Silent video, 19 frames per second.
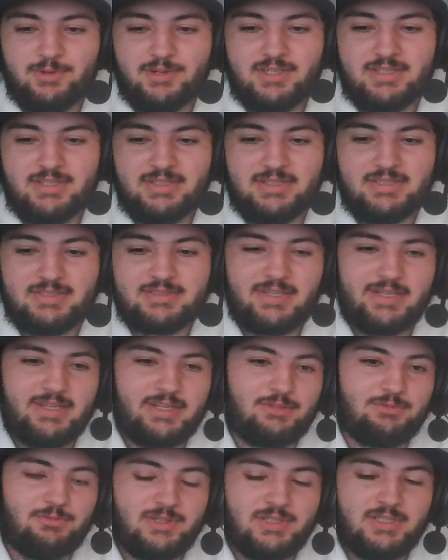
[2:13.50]
want at least
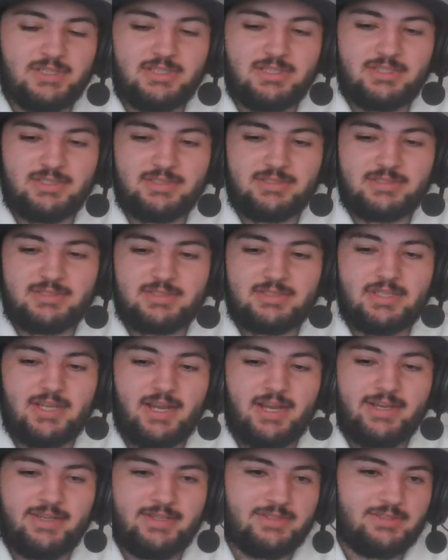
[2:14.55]
like a really
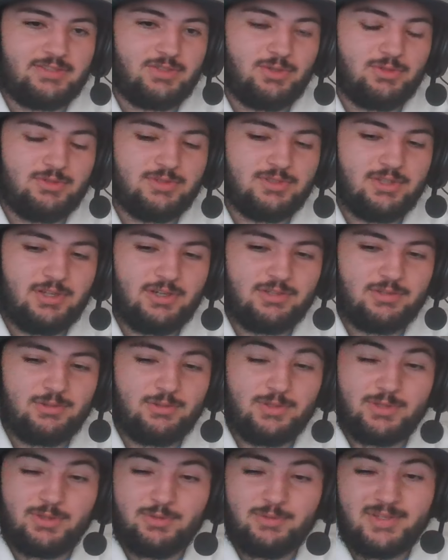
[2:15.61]
high end 2 star
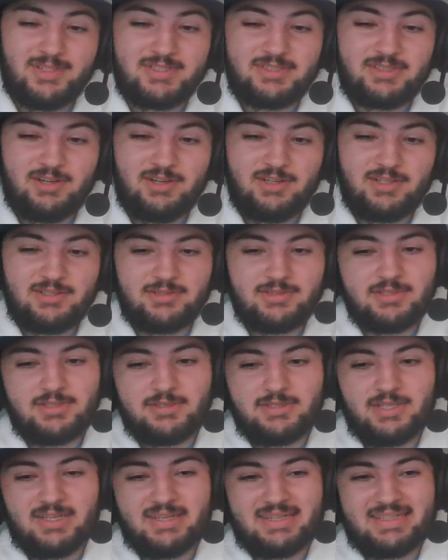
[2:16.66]
or 3 star,
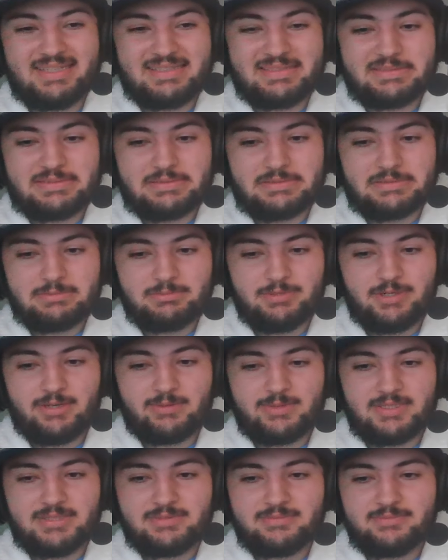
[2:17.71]
at least,
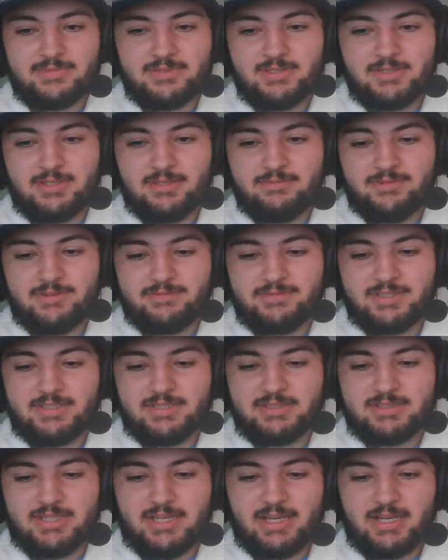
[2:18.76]
probably.
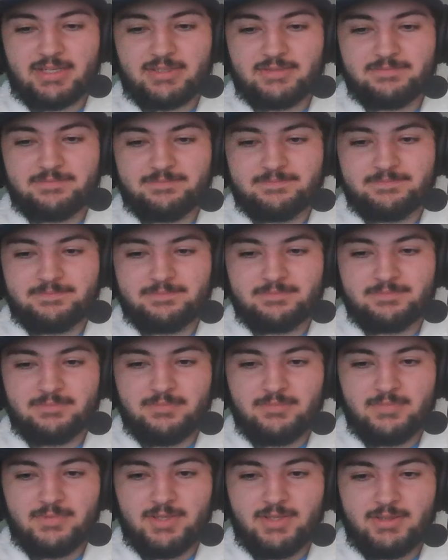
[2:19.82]
15 attack.
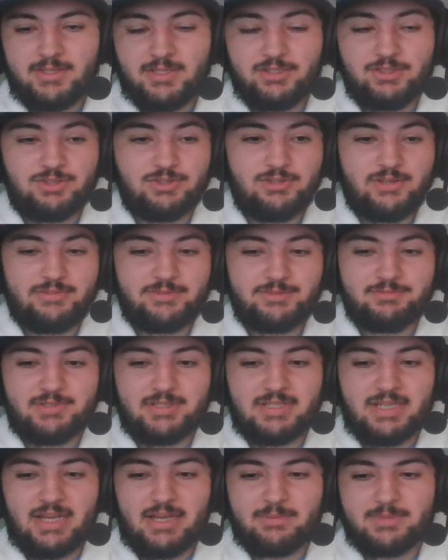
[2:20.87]
Now you do have to
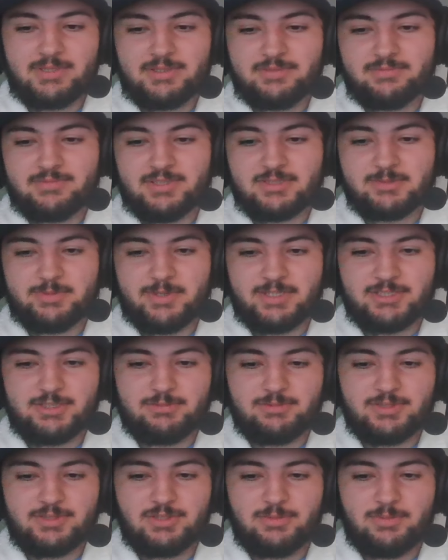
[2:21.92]
re-lobby,
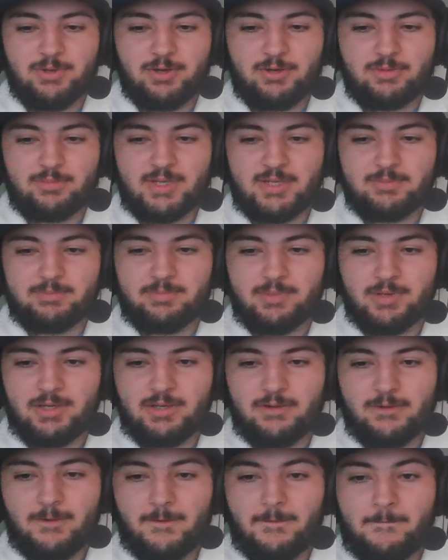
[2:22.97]
especially with two Pokemon,
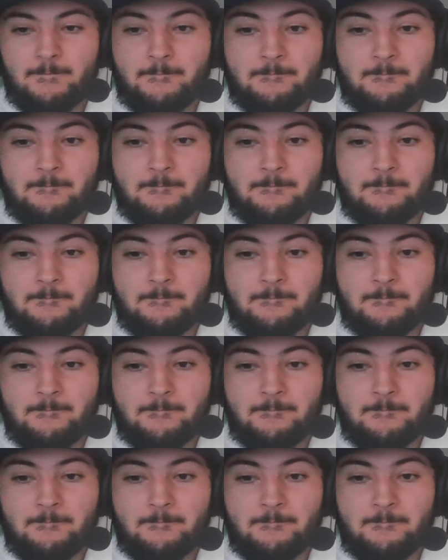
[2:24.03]
but